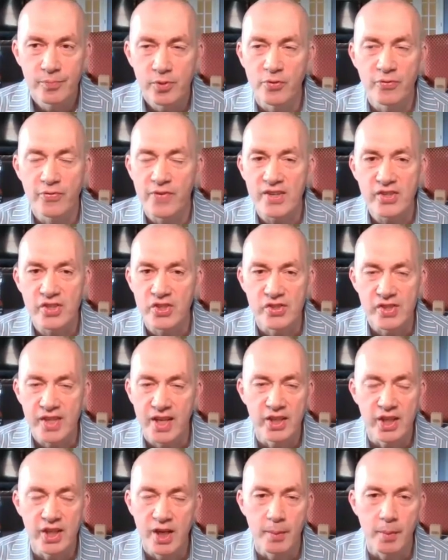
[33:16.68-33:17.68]
professions
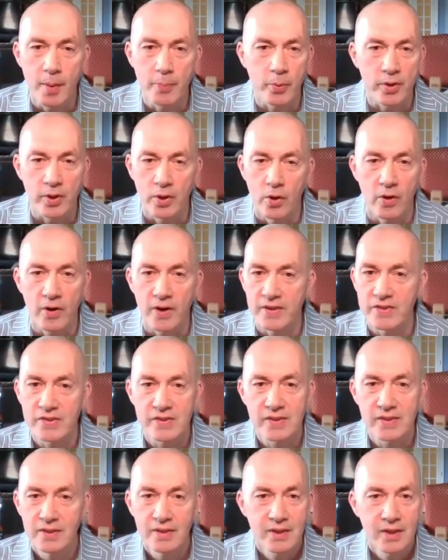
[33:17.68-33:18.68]
can you come up with,
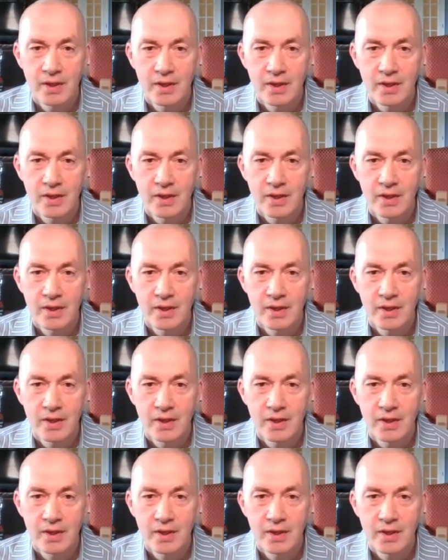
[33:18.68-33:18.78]
Lawrence?